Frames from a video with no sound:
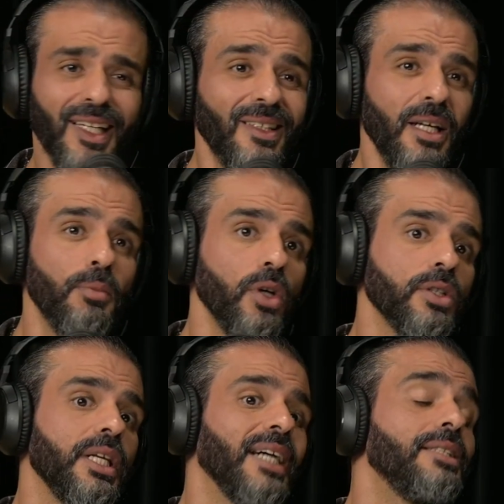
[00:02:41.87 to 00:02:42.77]
At that time,
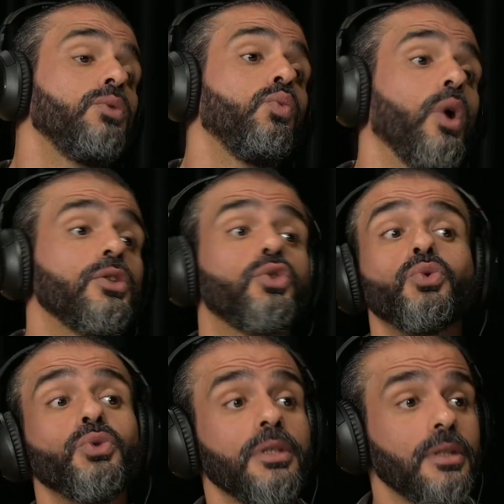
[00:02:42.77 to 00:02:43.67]
honestly, I didn't
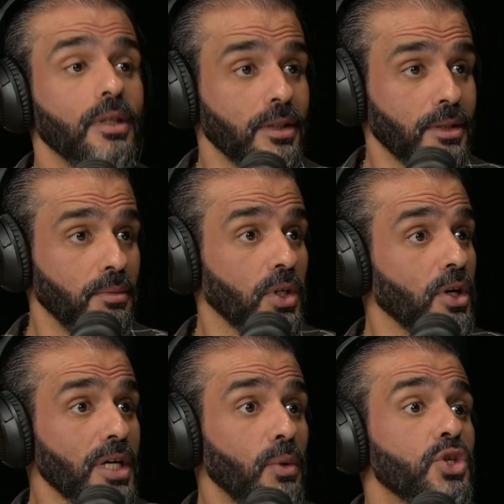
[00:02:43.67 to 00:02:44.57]
want to do these things
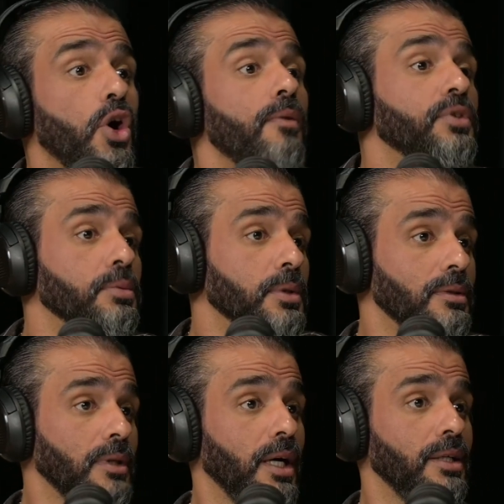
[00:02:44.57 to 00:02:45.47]
because I was
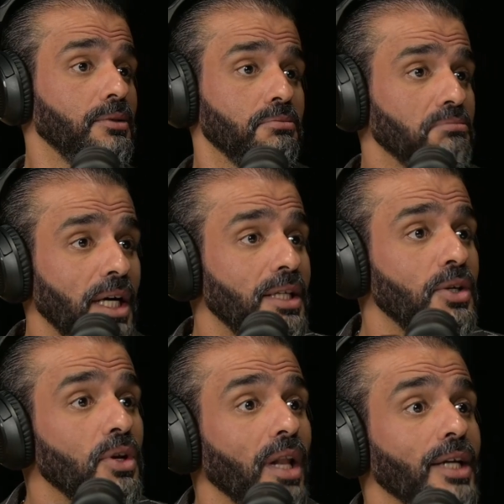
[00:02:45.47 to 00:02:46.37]
comfortable.
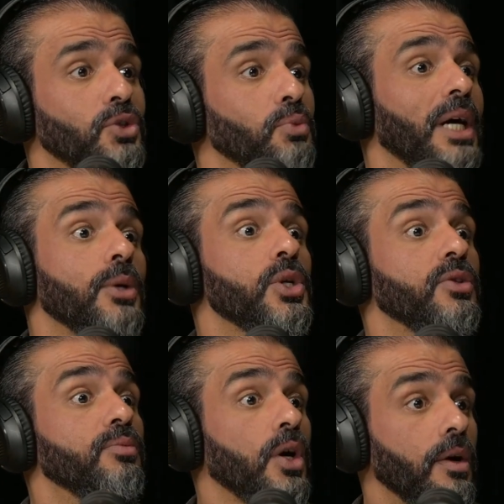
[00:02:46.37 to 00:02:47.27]
I didn't like to be
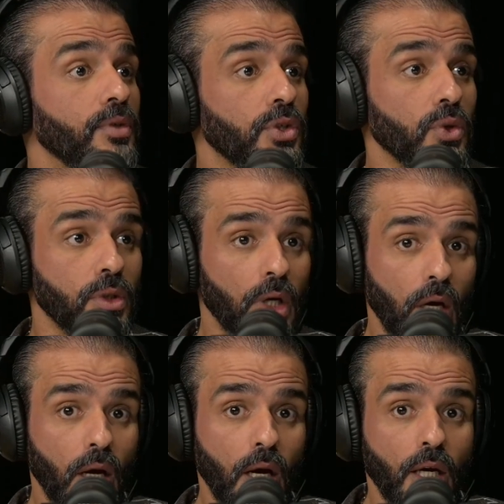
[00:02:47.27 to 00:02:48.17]
outside of my comfort zone.
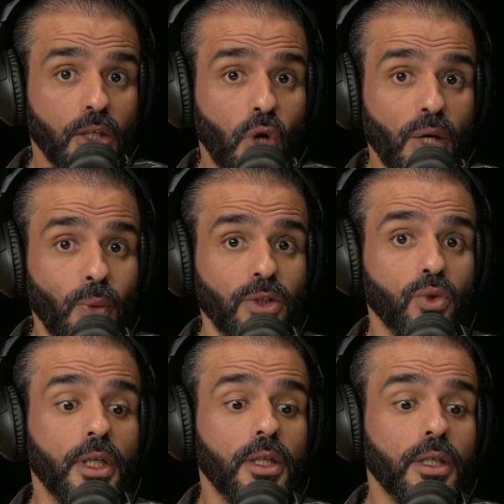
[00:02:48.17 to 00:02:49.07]
So I
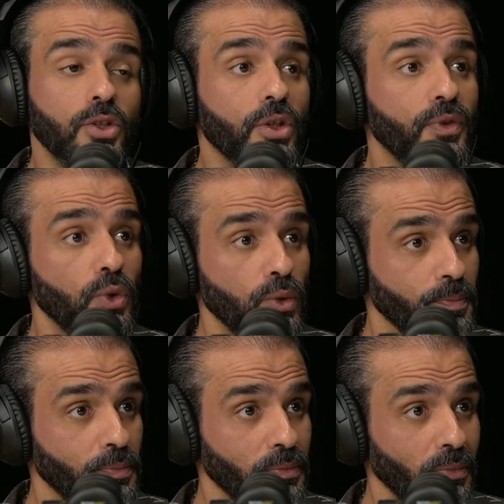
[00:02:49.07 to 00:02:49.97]
went to the
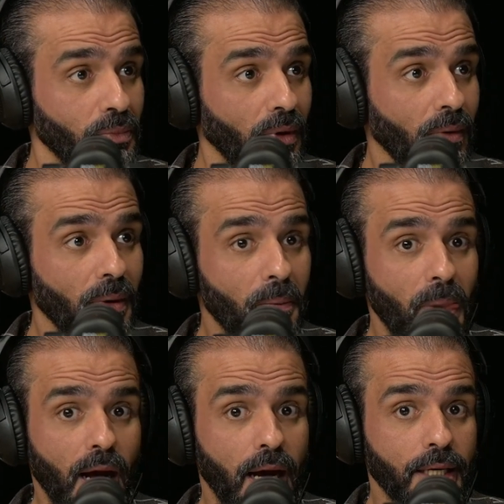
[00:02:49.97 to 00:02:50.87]
interview,
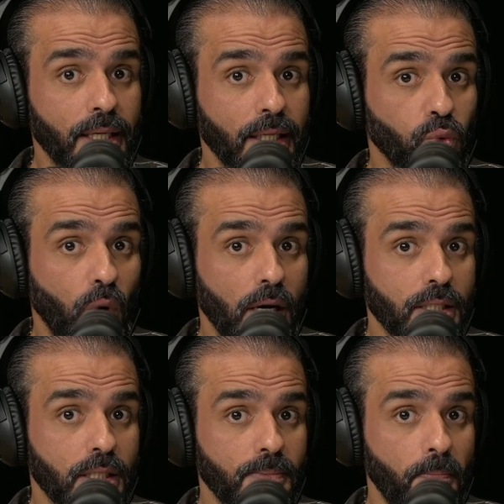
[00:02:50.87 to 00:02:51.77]
and it
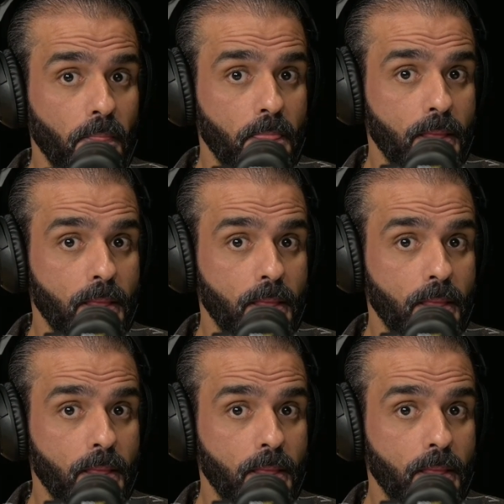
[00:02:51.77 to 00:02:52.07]
was,